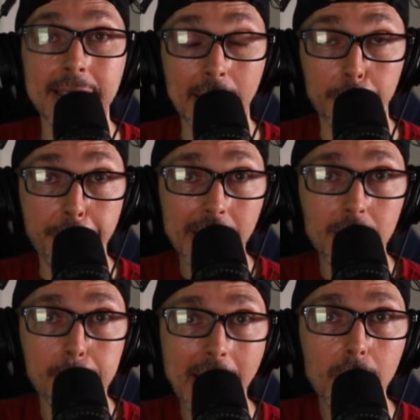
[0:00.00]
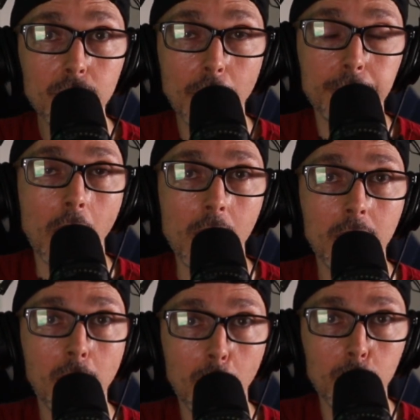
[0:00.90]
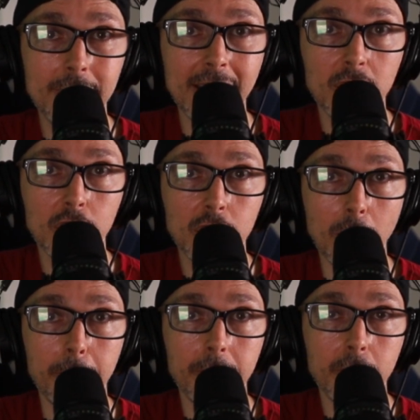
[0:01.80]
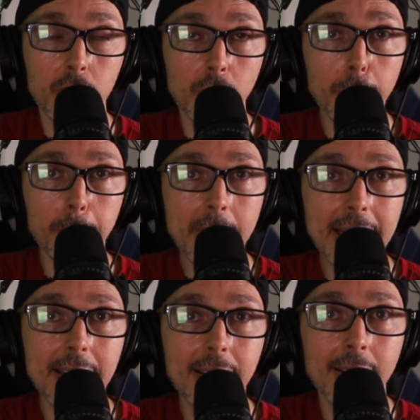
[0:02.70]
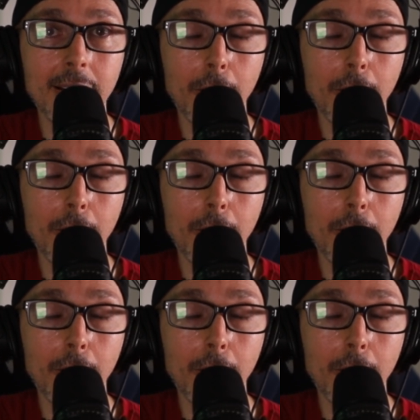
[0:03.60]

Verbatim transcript: Now, the fact that Microsoft are closing shop could mean,